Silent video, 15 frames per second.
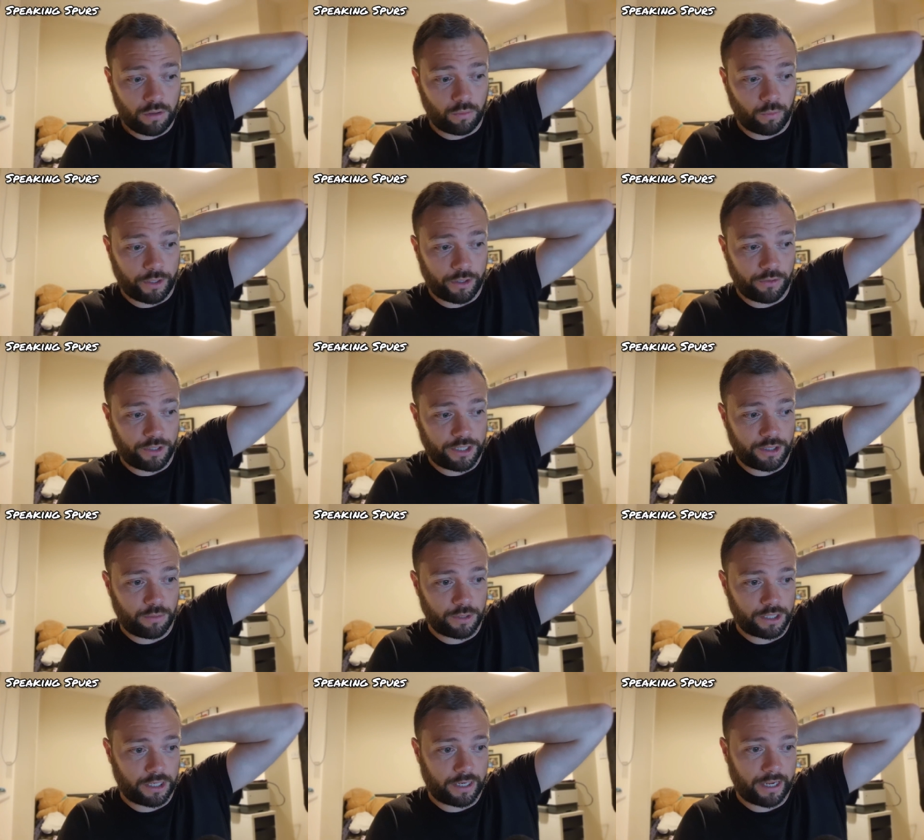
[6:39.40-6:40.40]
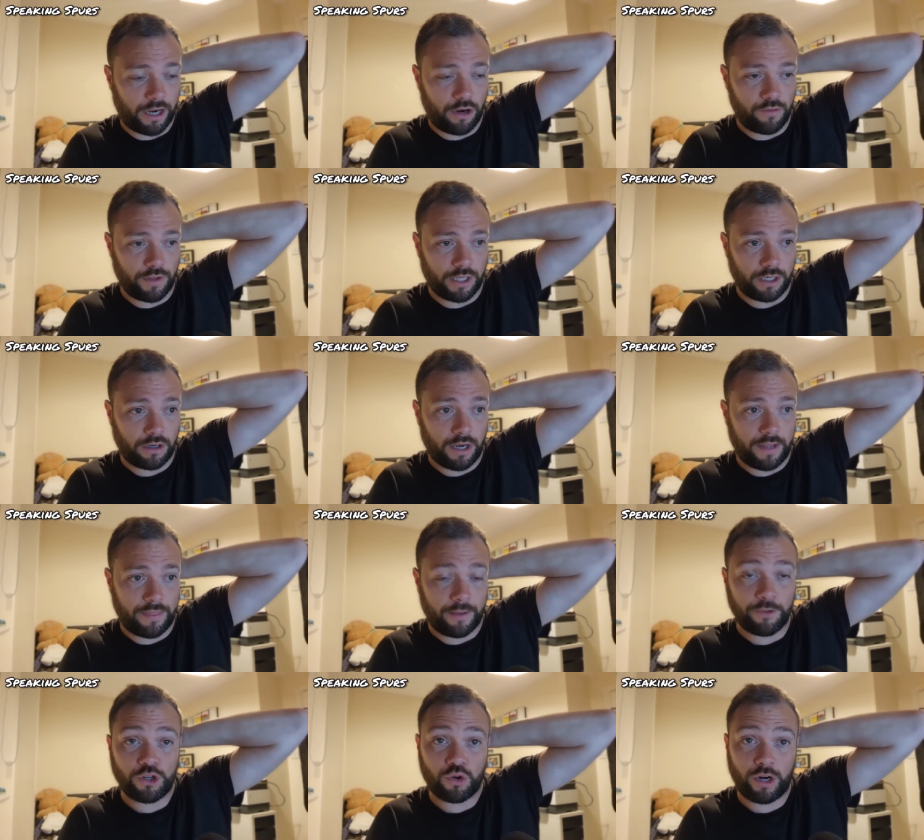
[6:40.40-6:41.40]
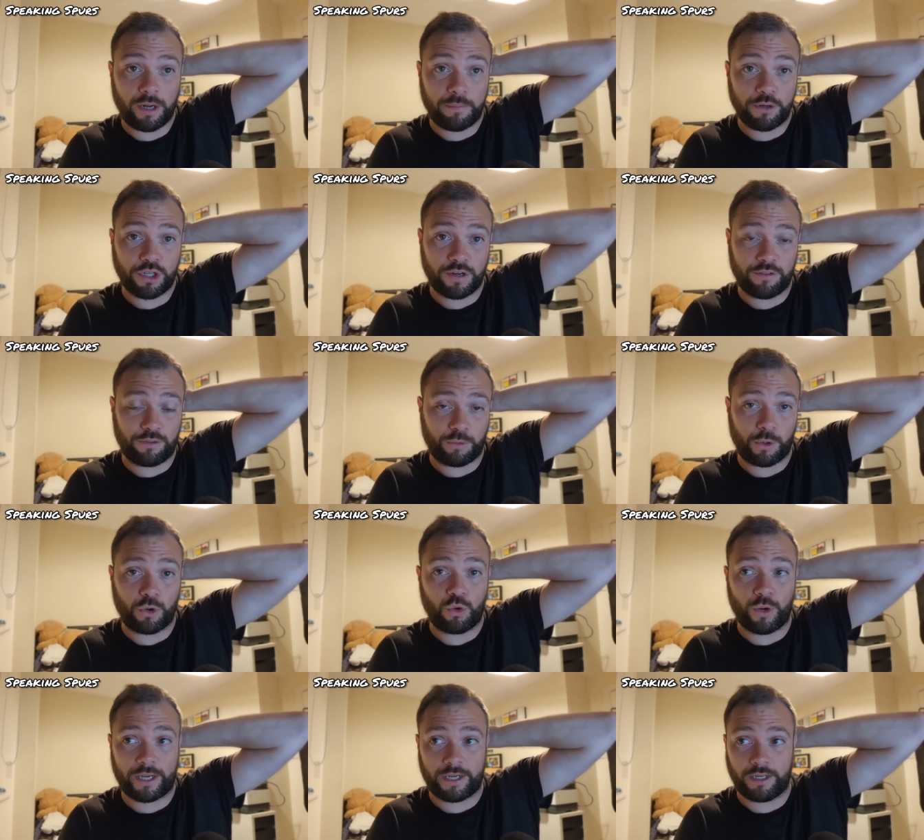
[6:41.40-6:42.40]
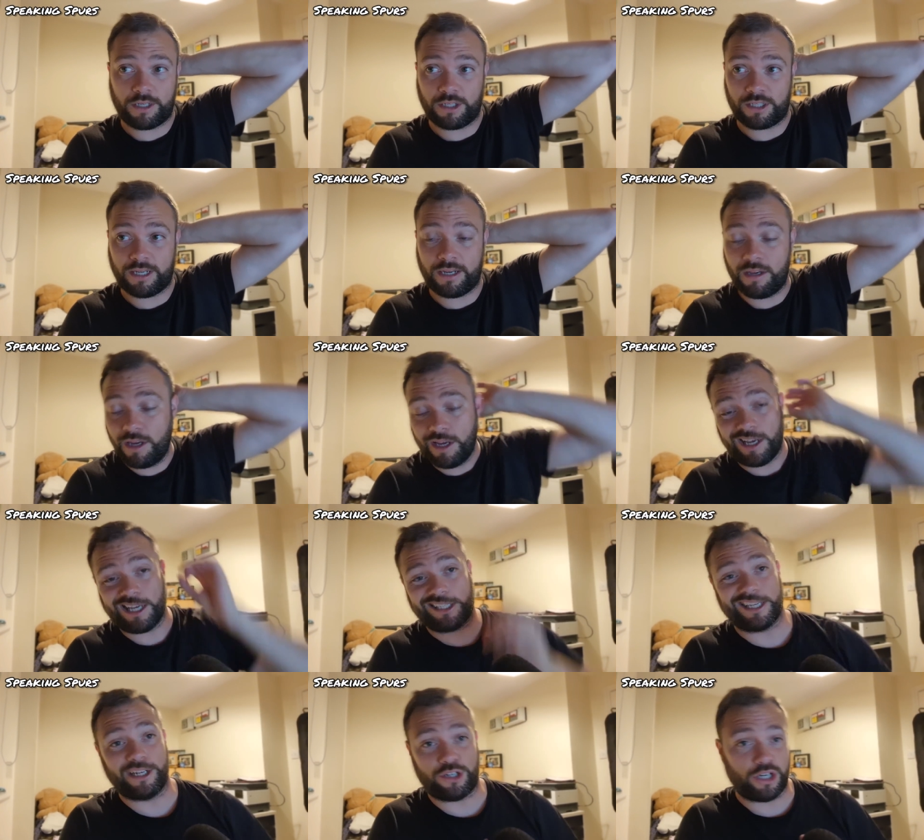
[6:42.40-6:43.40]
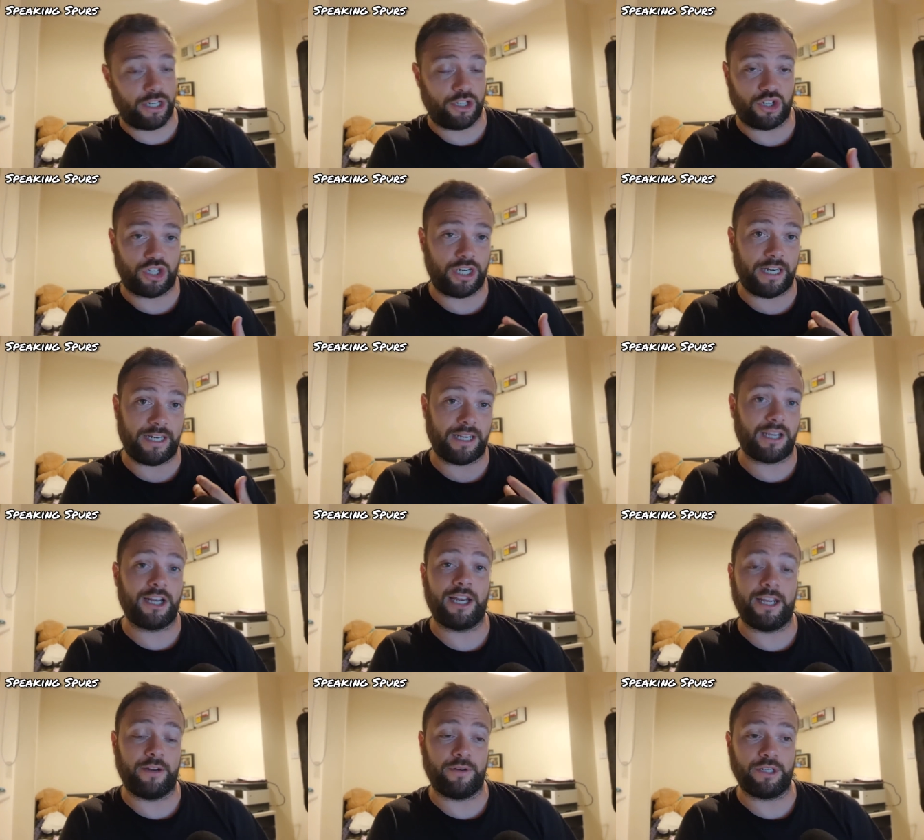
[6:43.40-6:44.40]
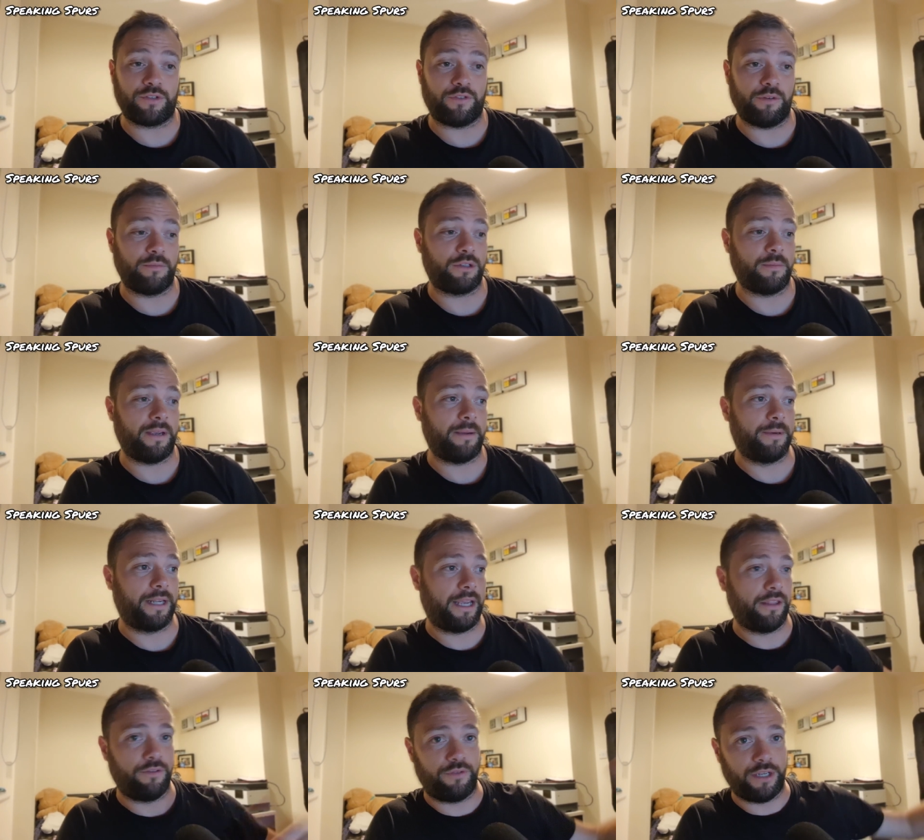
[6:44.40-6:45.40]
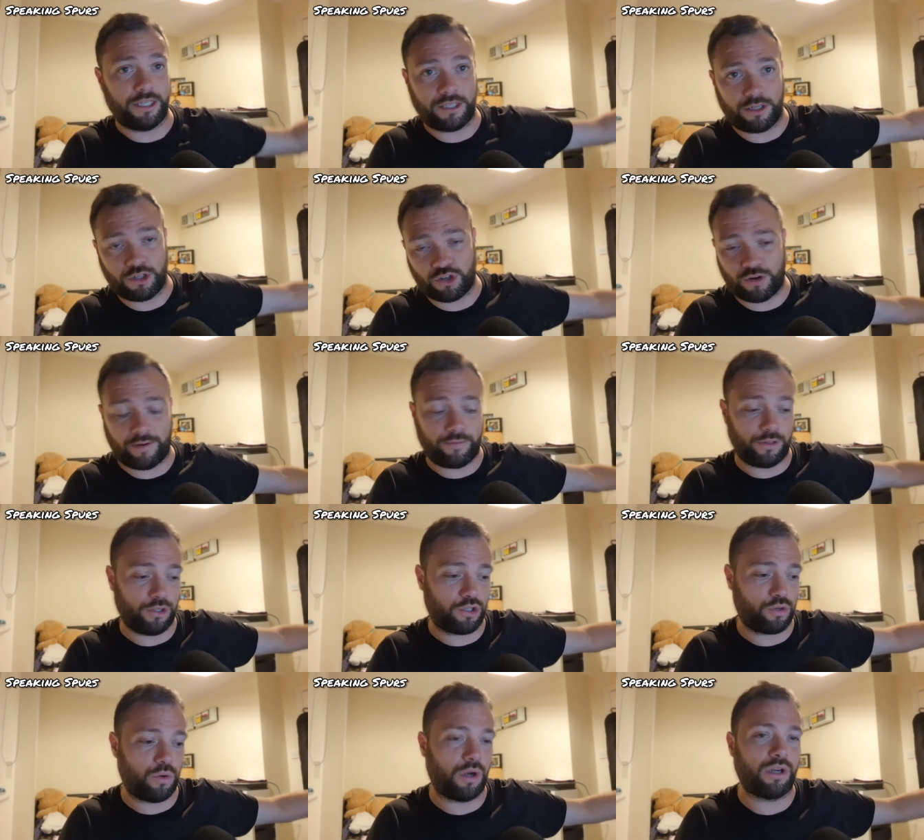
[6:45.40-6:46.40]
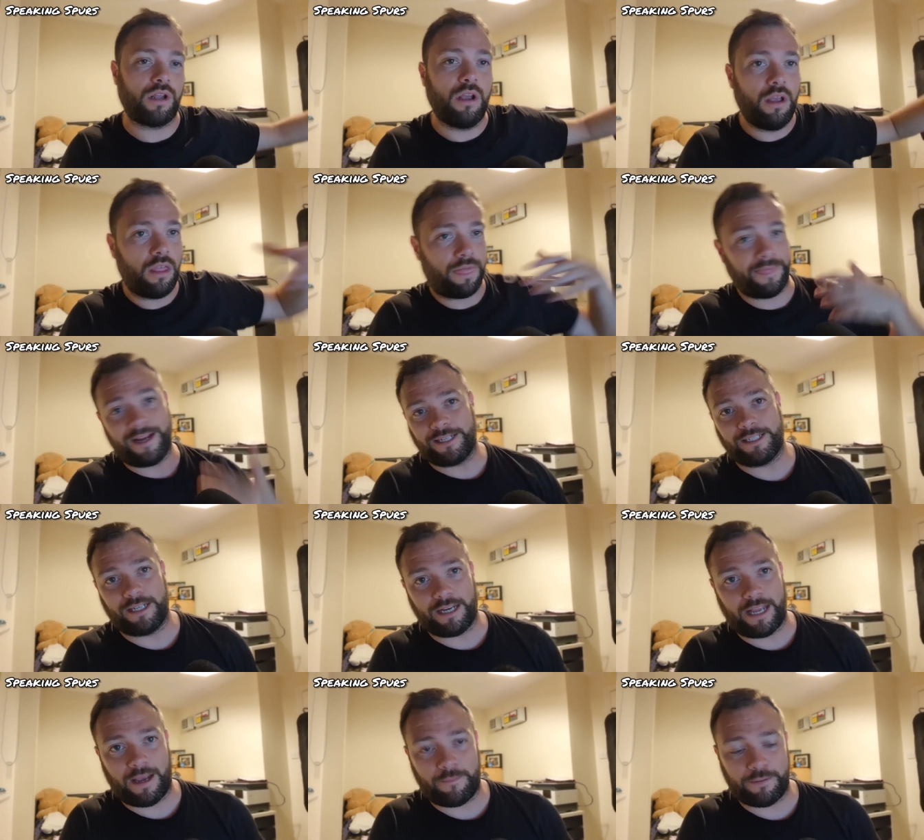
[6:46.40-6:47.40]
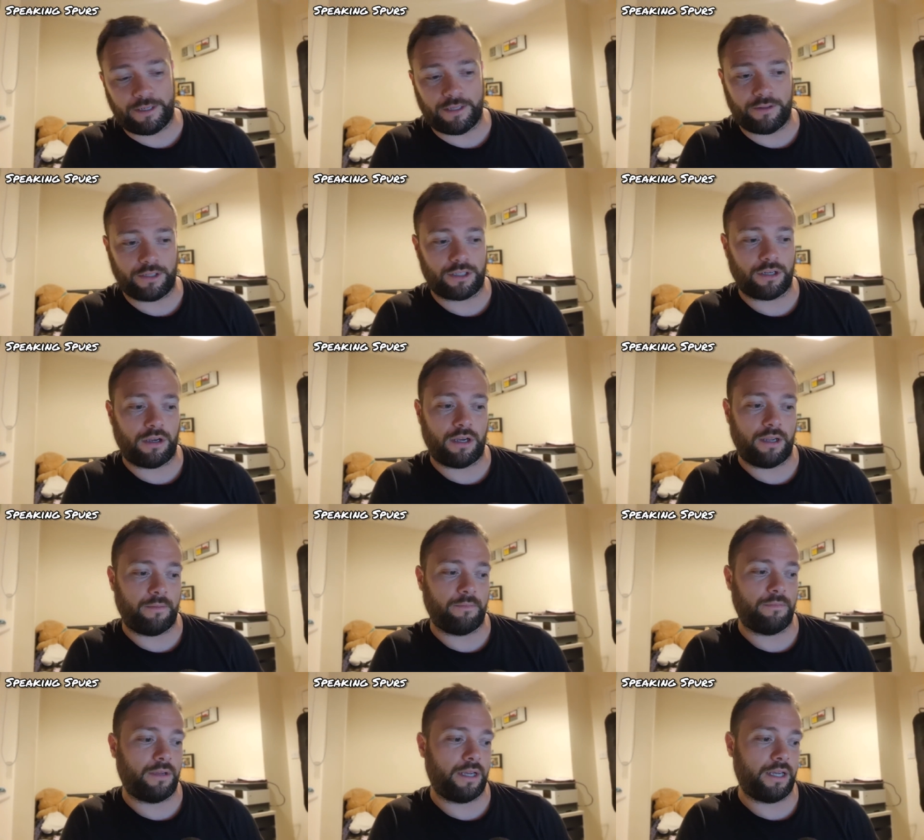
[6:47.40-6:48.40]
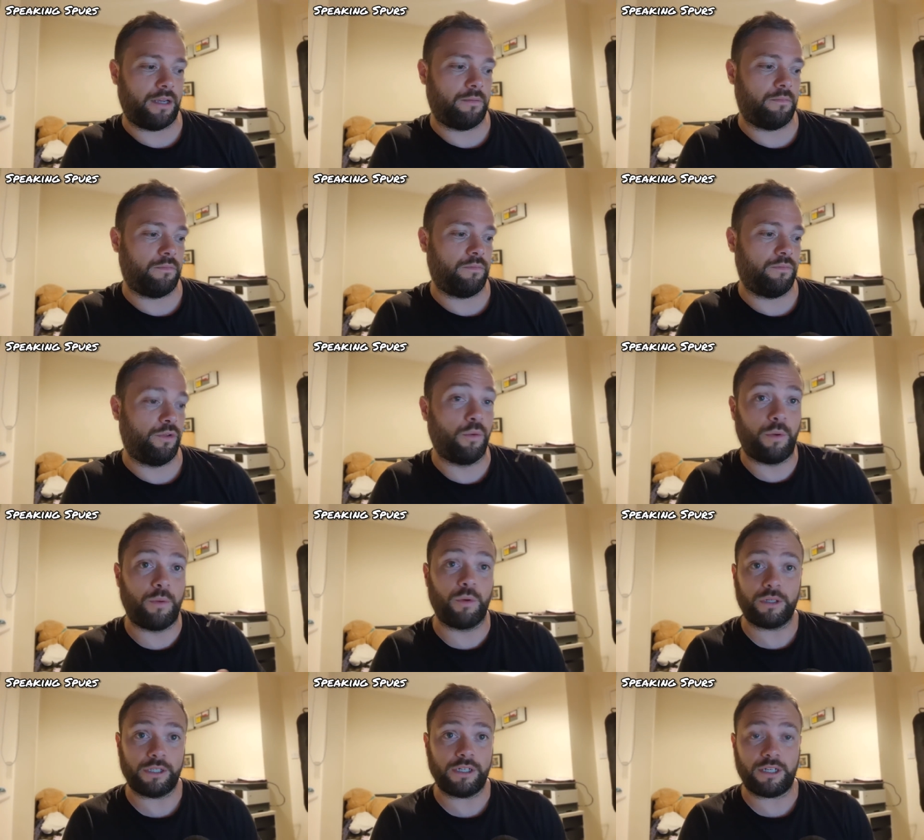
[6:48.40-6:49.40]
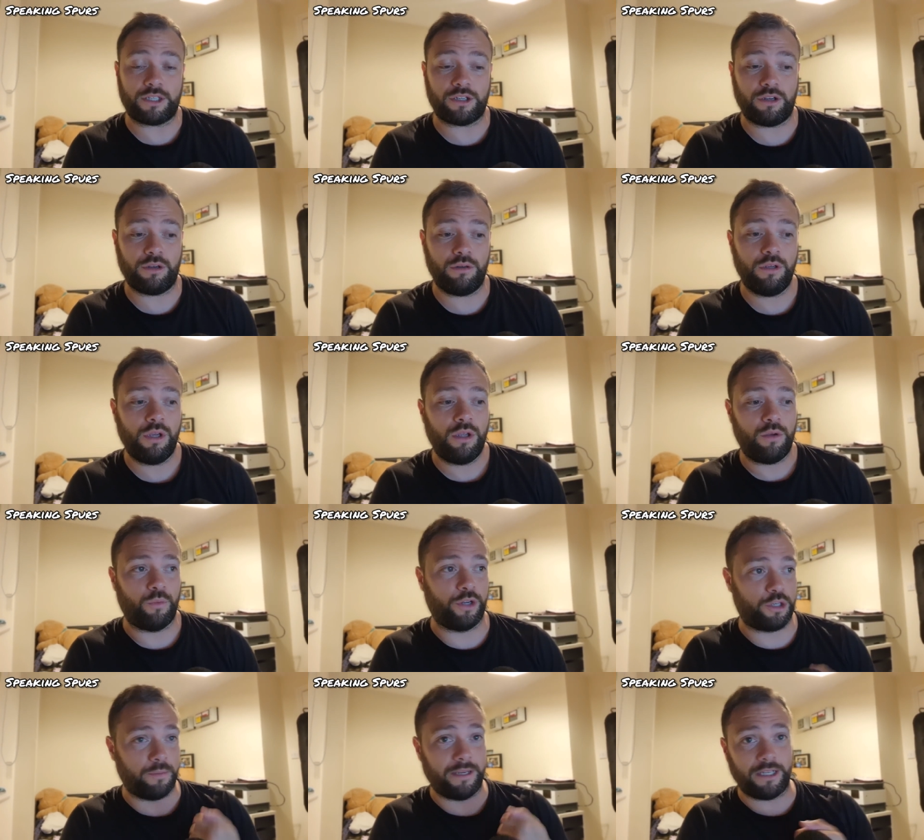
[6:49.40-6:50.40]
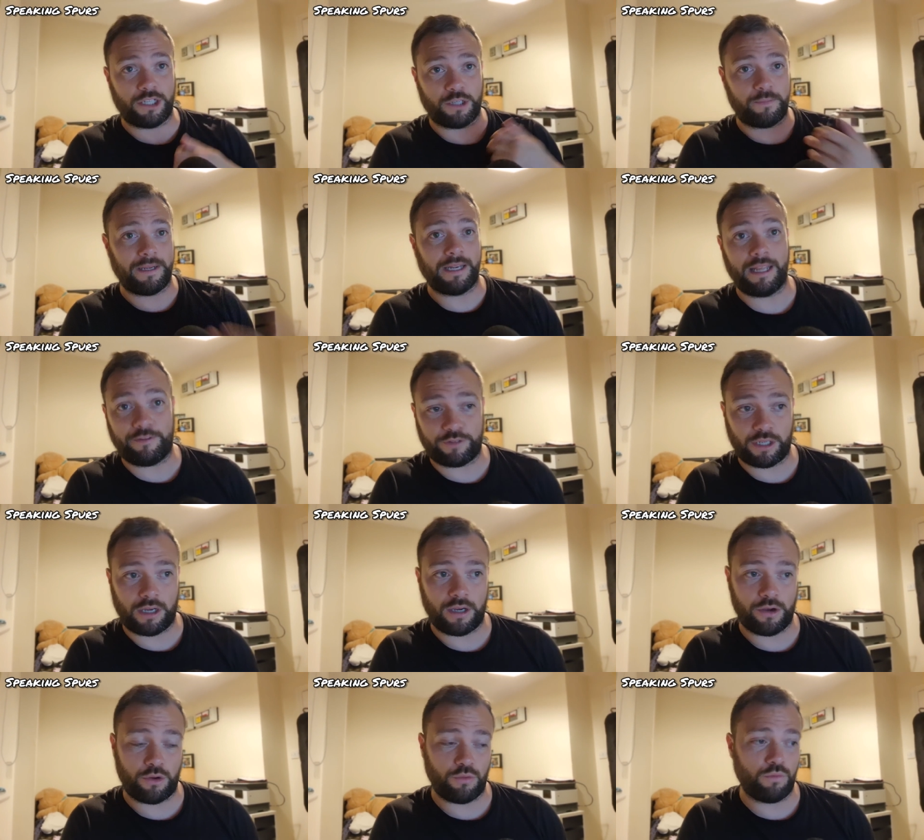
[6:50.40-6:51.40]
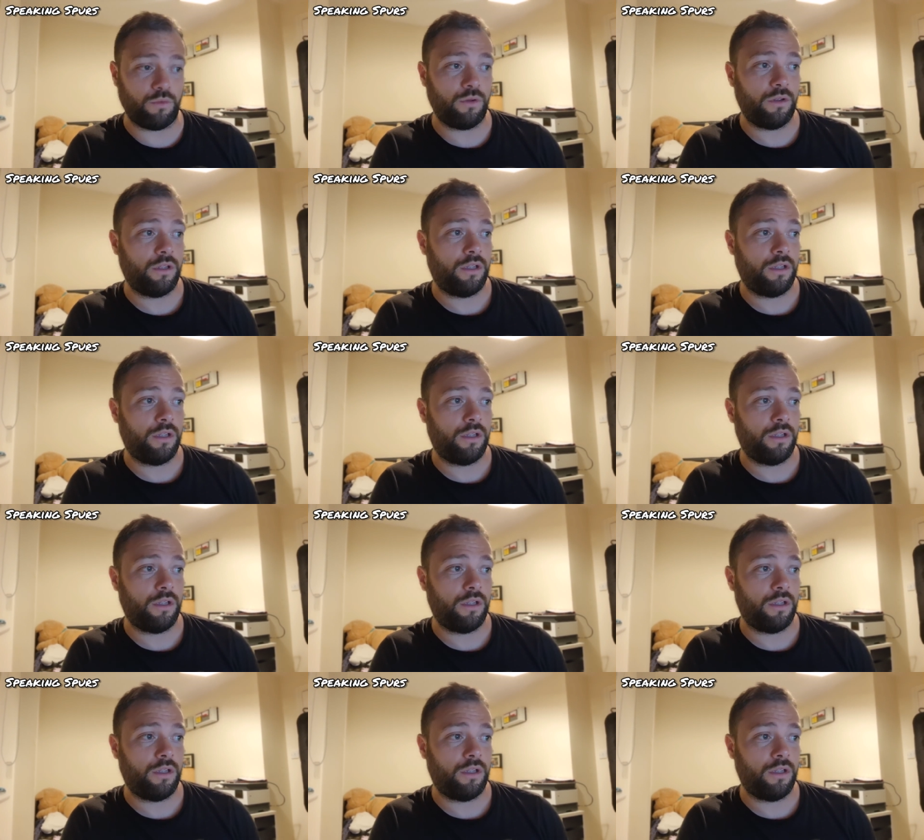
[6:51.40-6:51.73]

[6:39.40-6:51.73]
We knew the deal was going to get over the line. They were trying to push it through quicker because they essentially just needed clearance for him to be able to get the visa to travel with the squad. That didn't happen in the time um, that we wanted it to, which means he's been left at home.